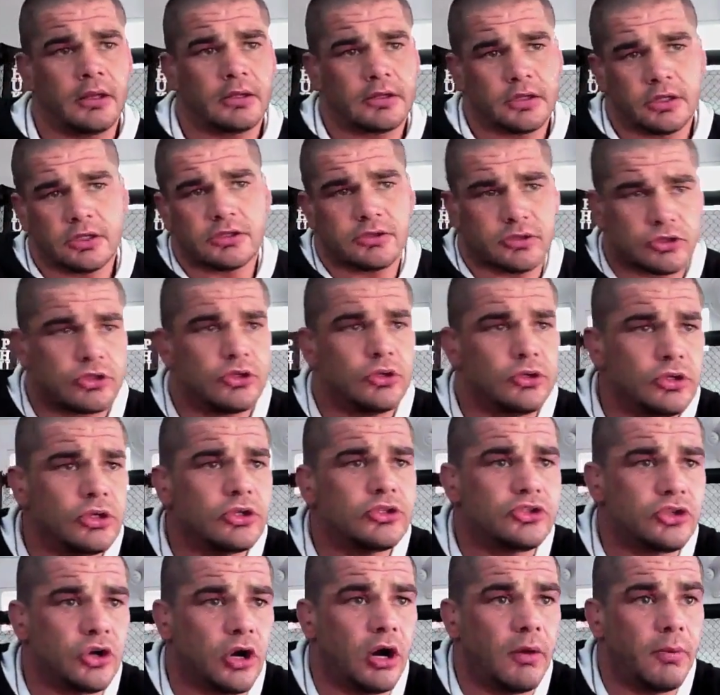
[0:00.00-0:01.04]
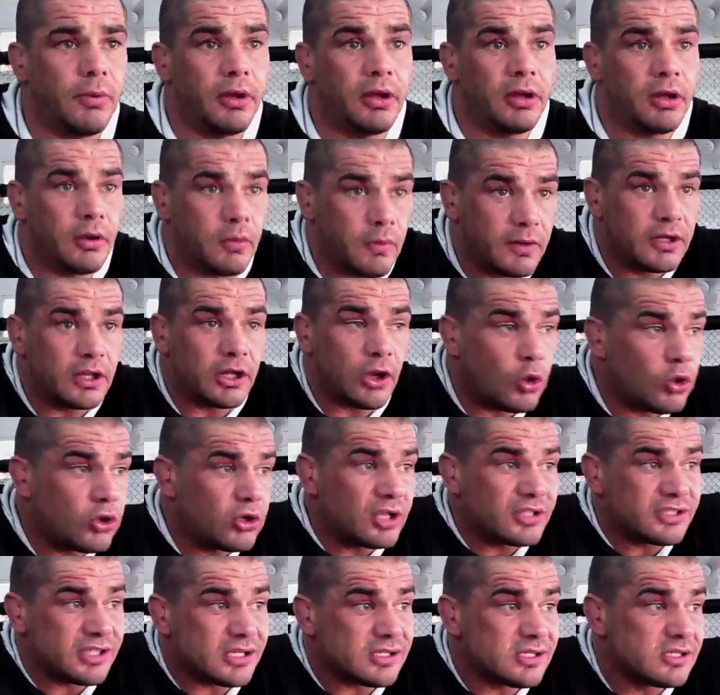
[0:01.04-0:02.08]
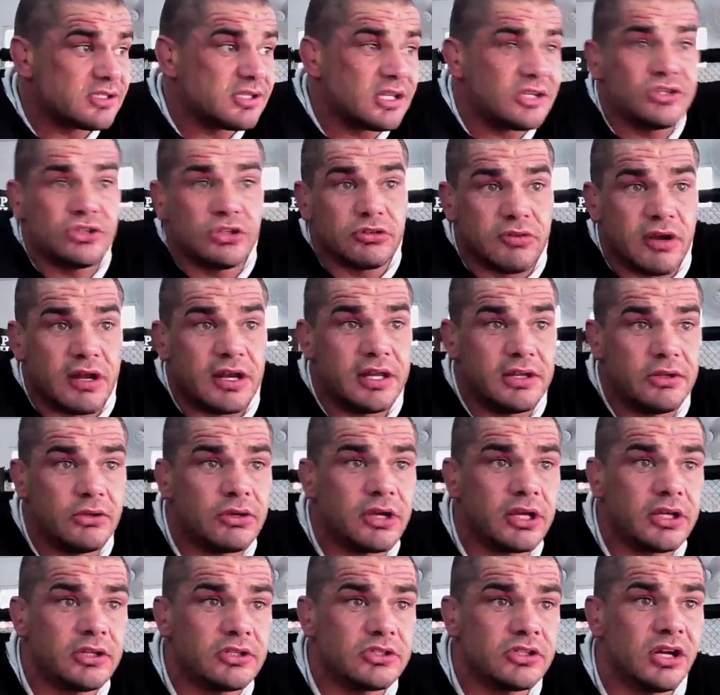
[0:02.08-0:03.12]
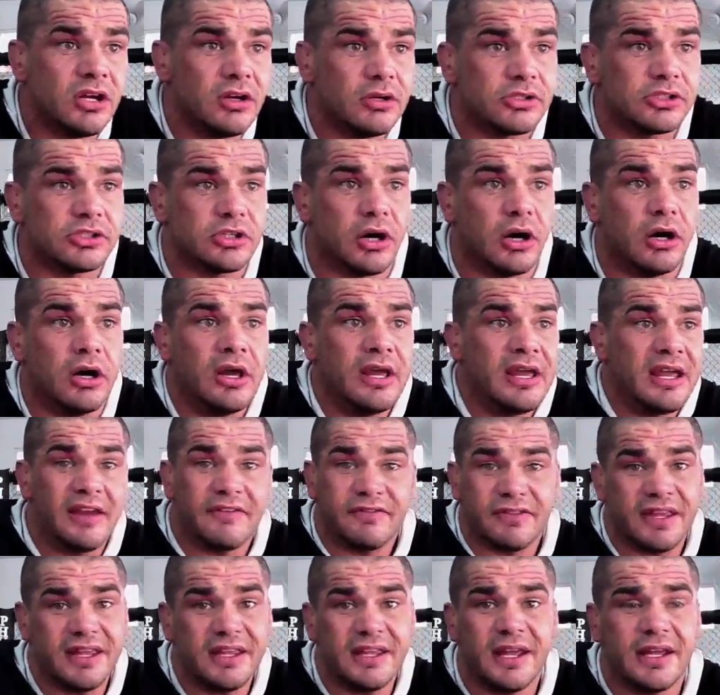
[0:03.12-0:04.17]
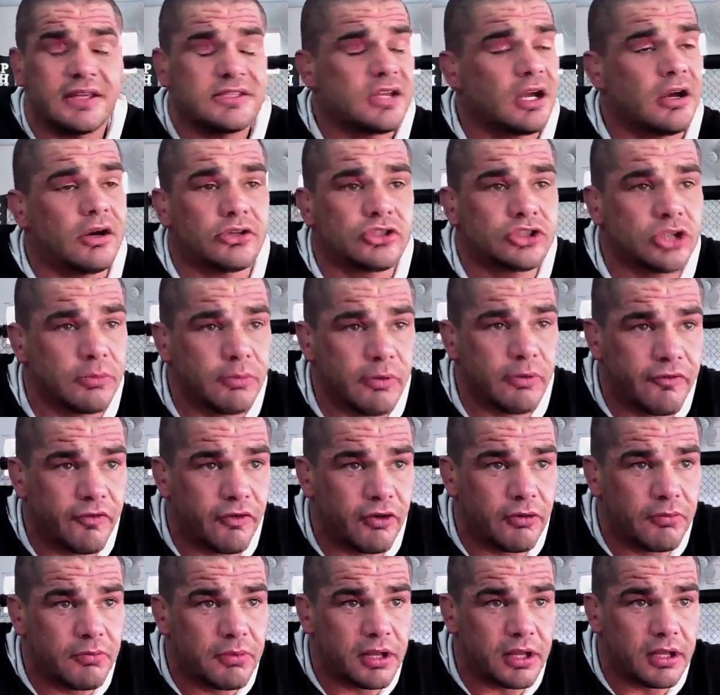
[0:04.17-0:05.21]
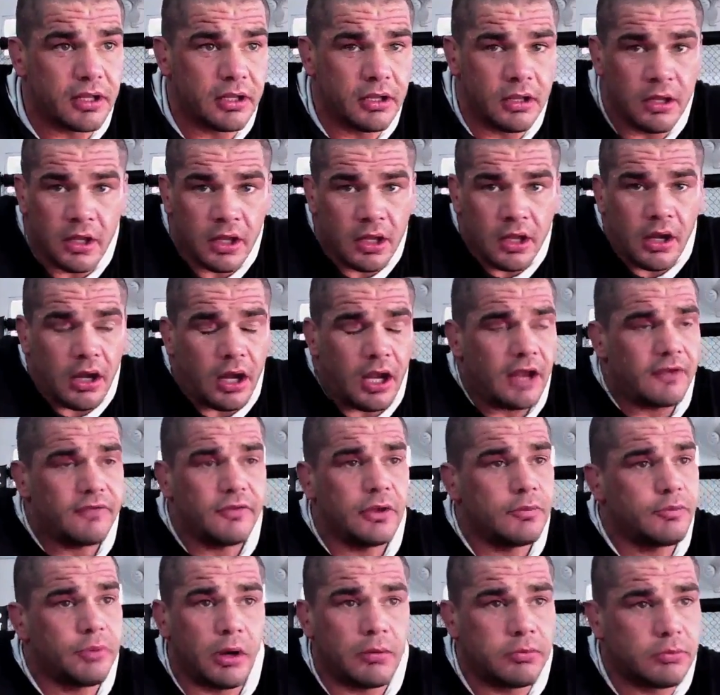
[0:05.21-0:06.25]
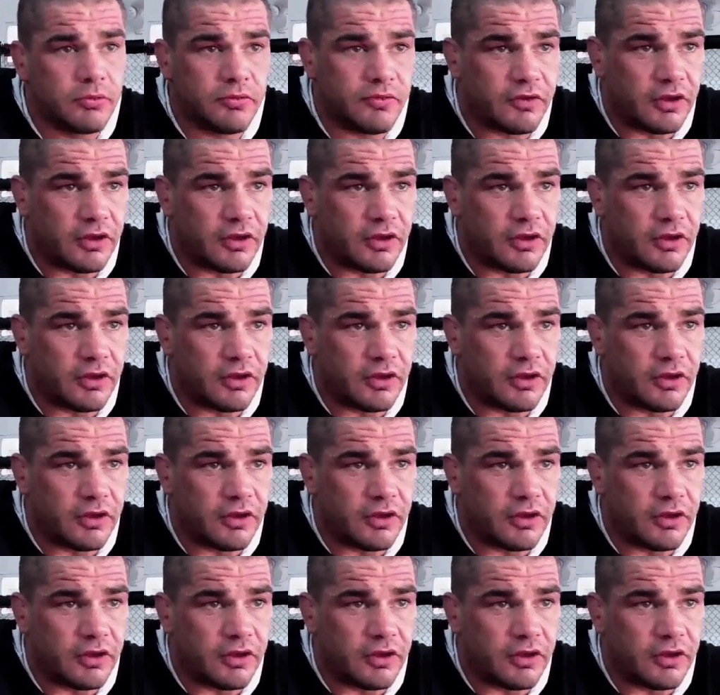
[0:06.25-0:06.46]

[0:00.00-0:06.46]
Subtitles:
Just do your job. When the organisation says you're ready, you'll get your title shot. If they get a title shot before me, I have no problem with